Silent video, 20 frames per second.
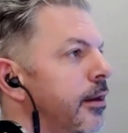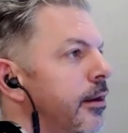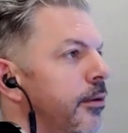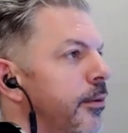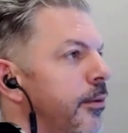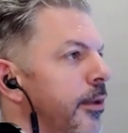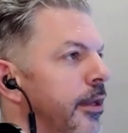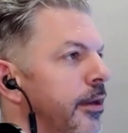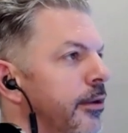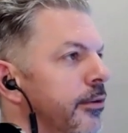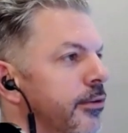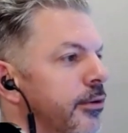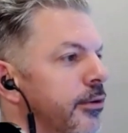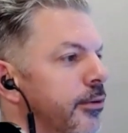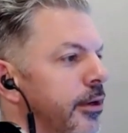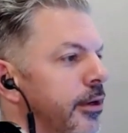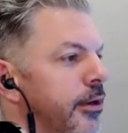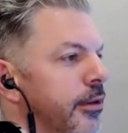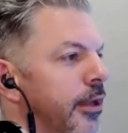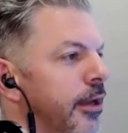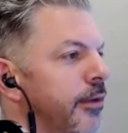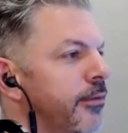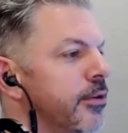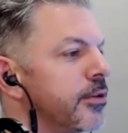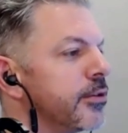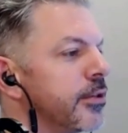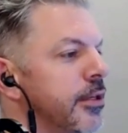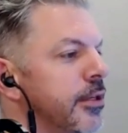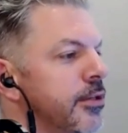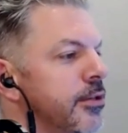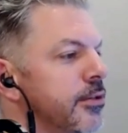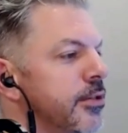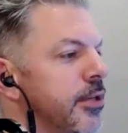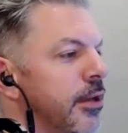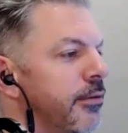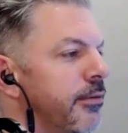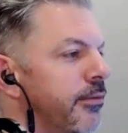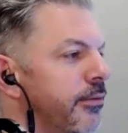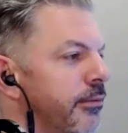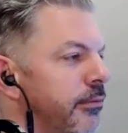I don't know what the hell's going on in your life. Just let
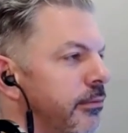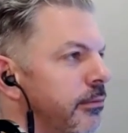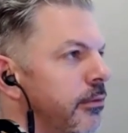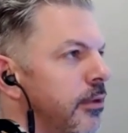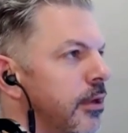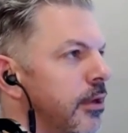yourself